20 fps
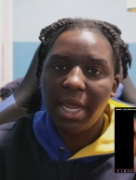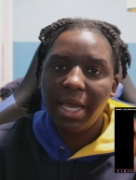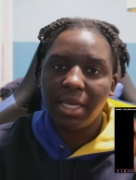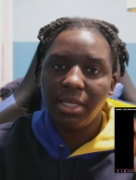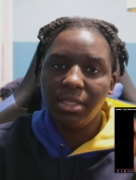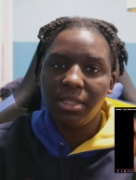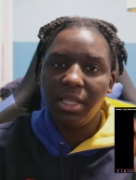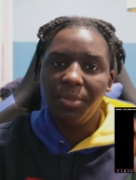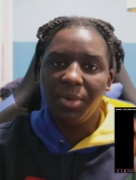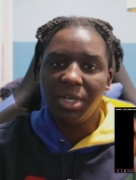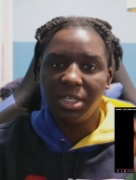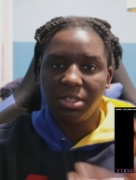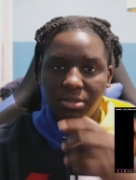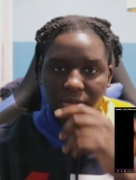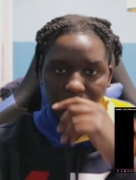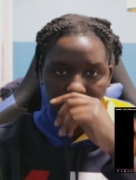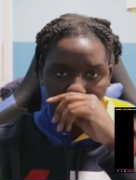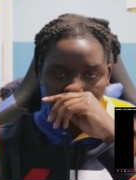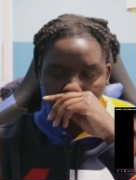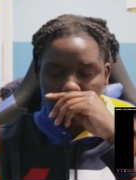the academic,
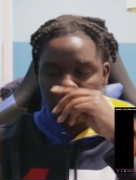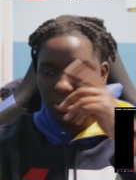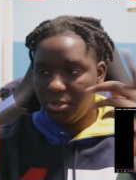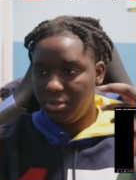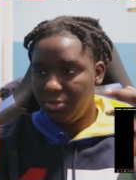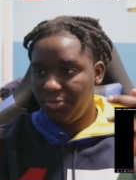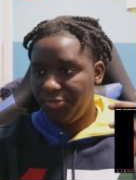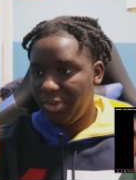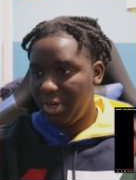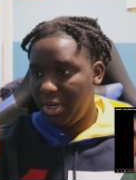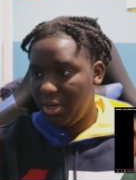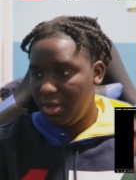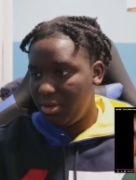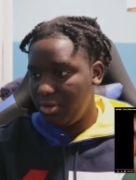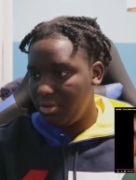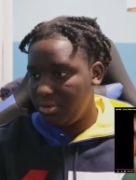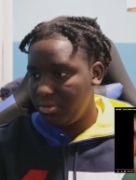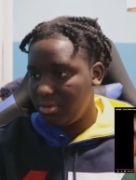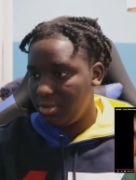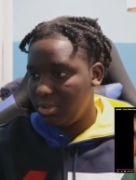you know,
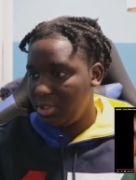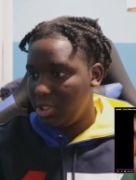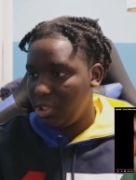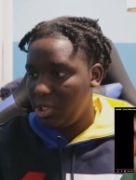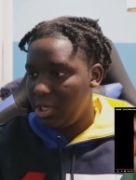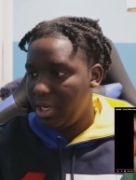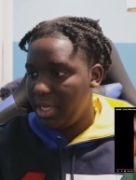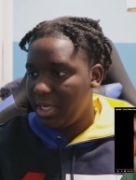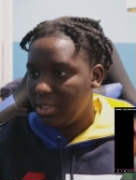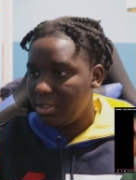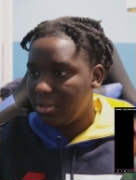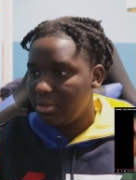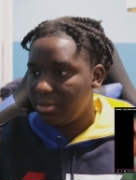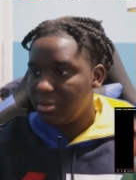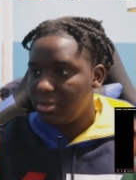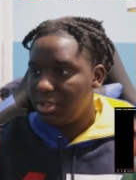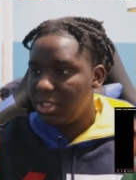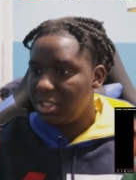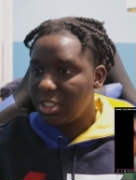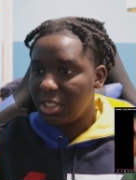video, you know, like,
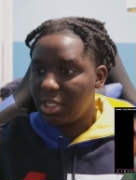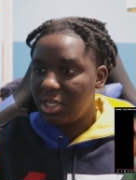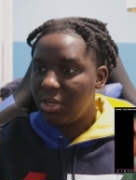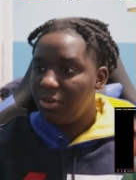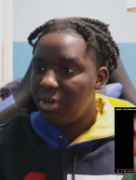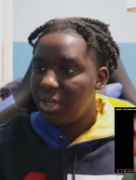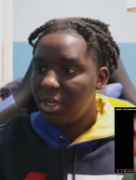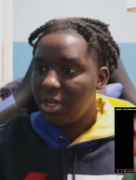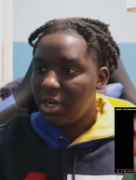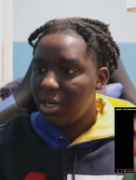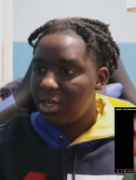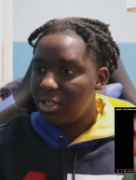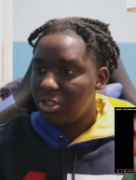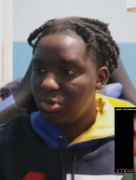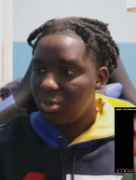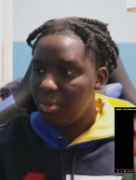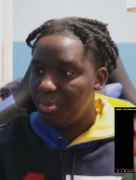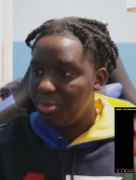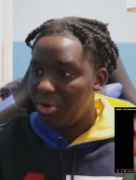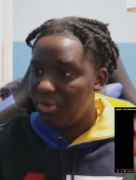the security
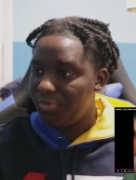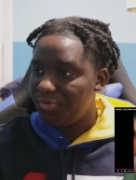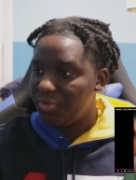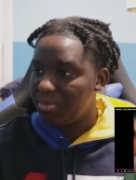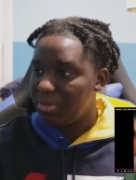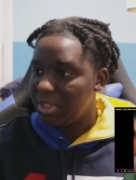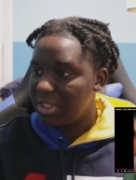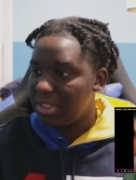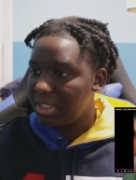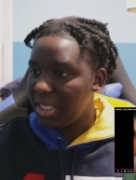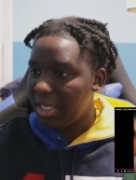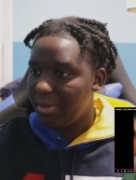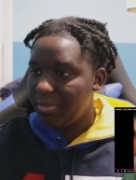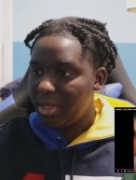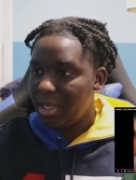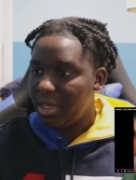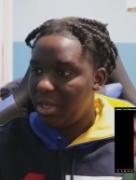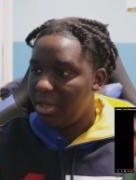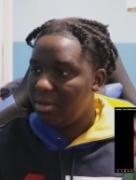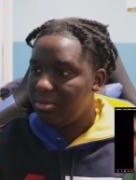guards were both from the same
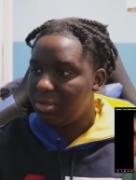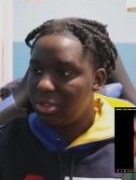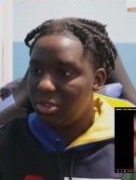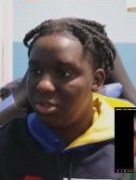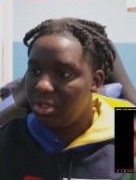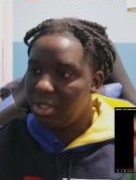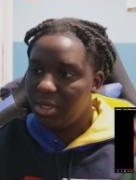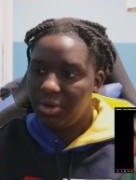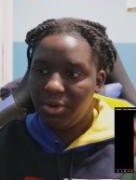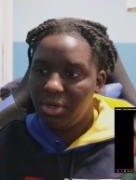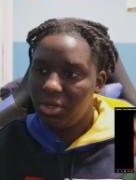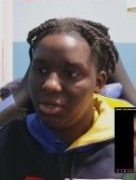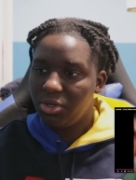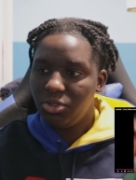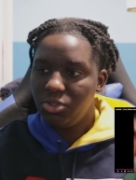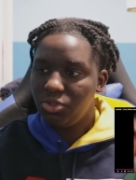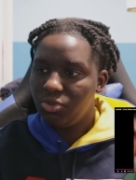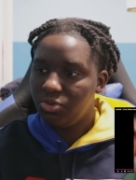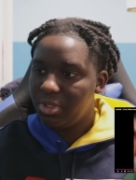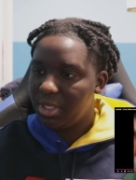camp, so they weren't
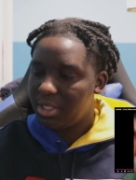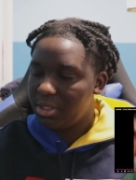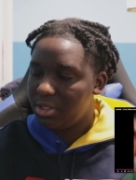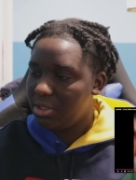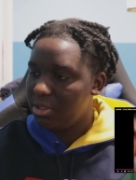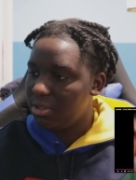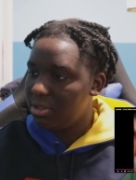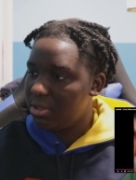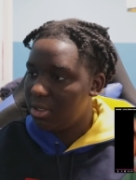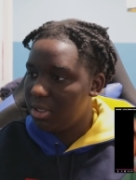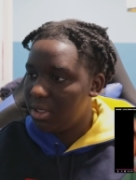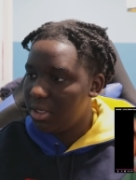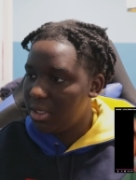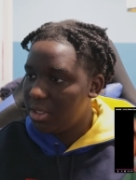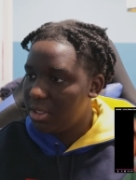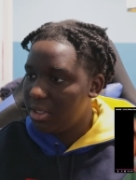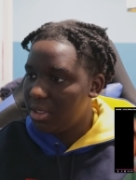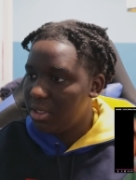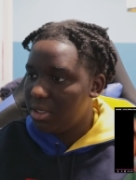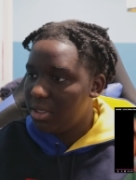gonna do nothing.
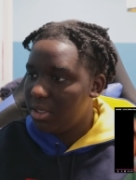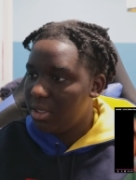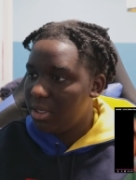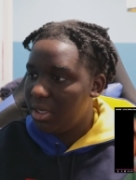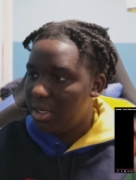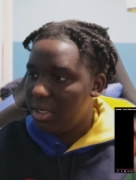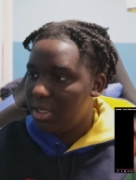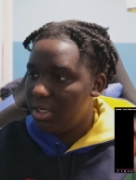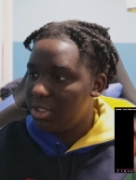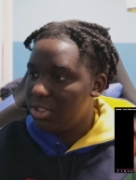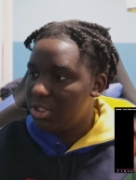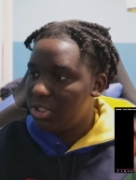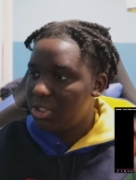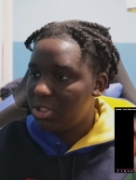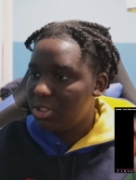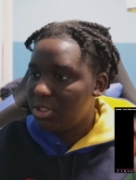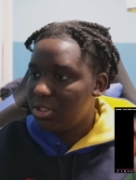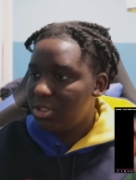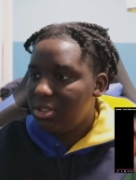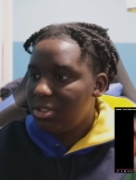And it
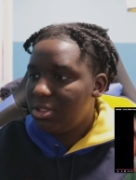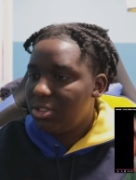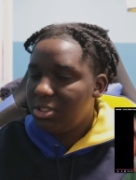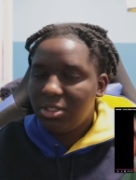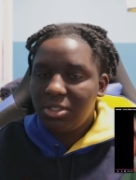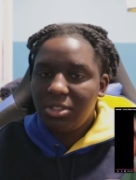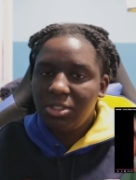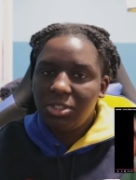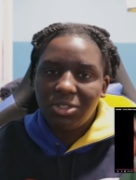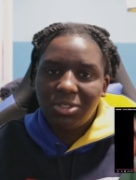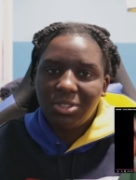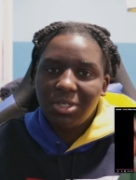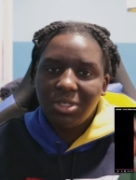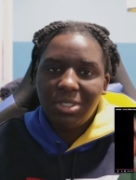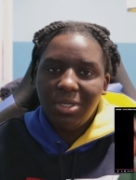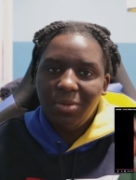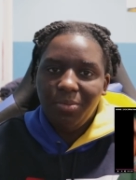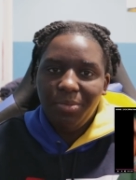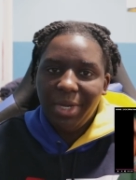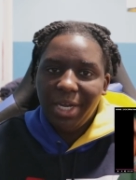just
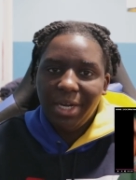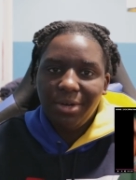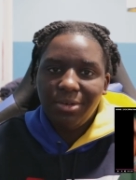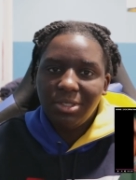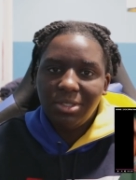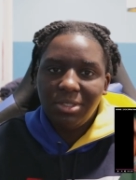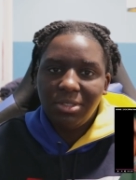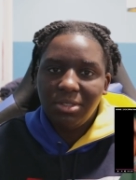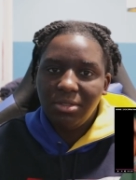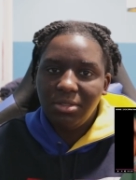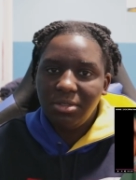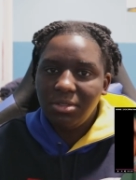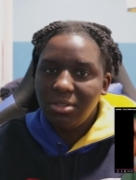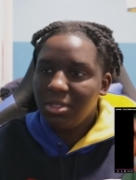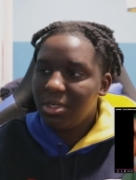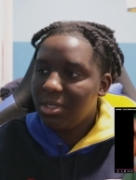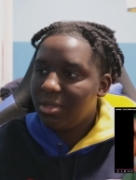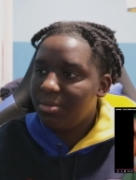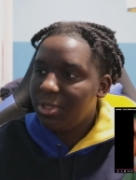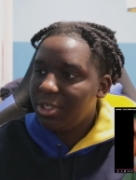looks embarrassing. You
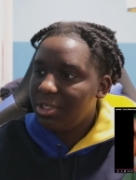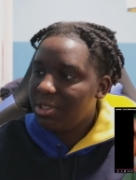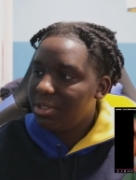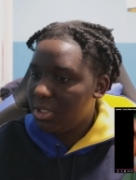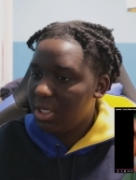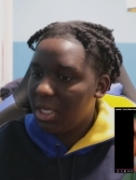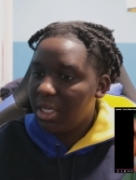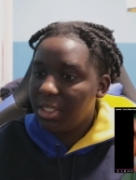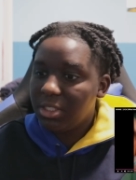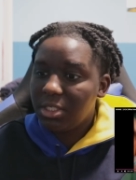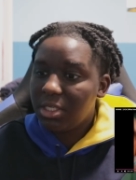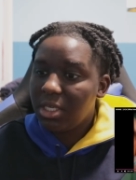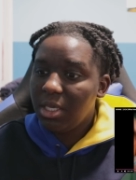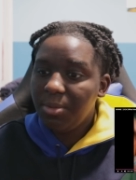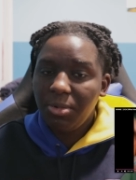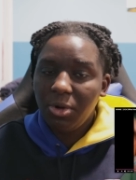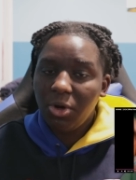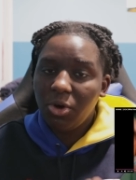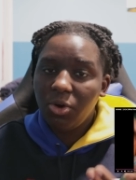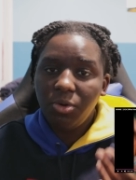know what I mean? And to
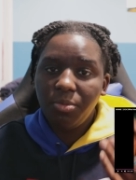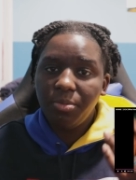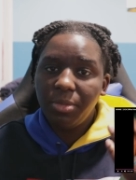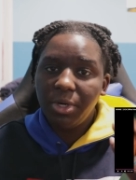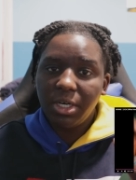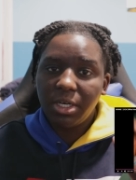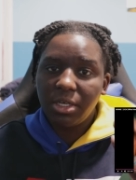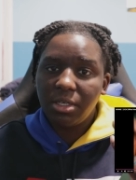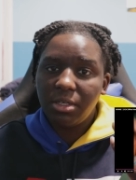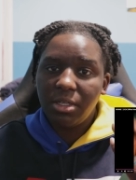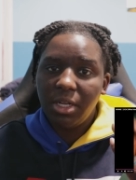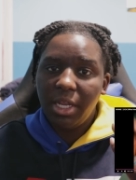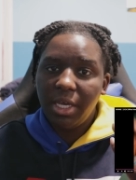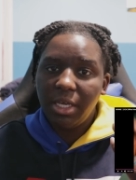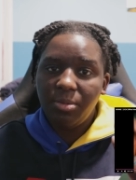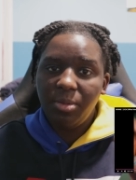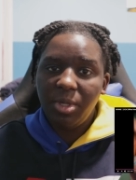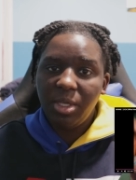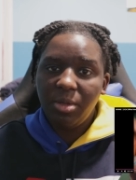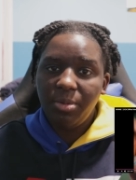keep it a whole buck,
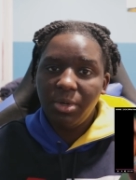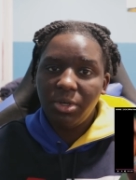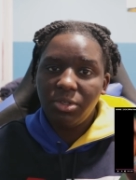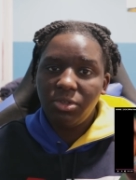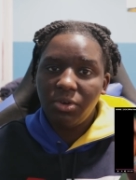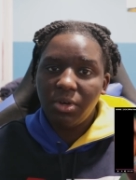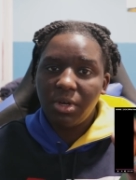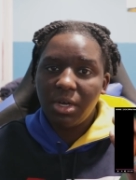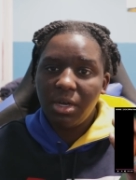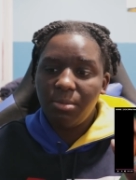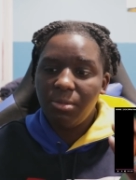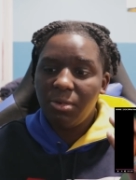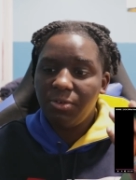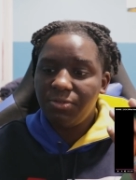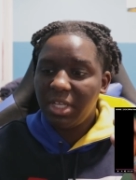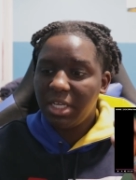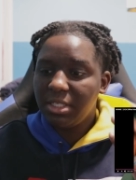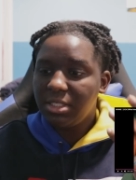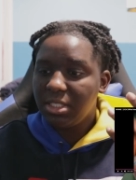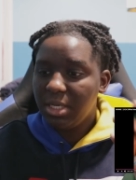like, Meek Mill don't come
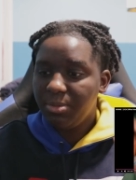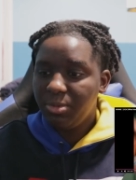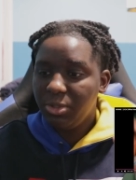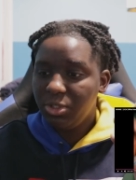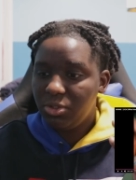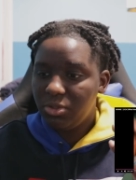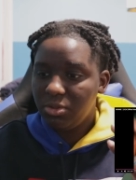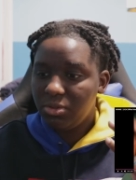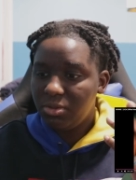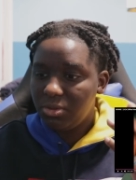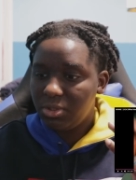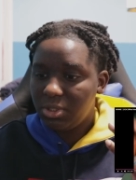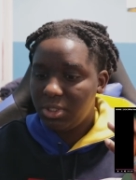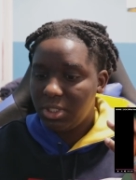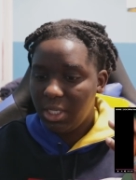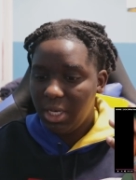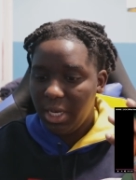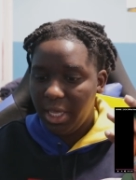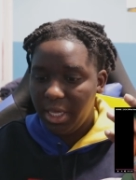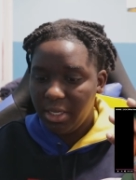off that type of dude
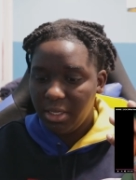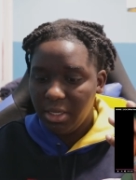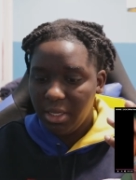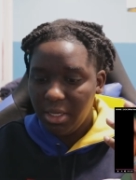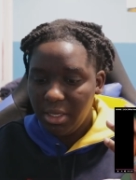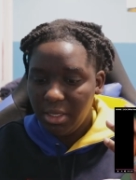to like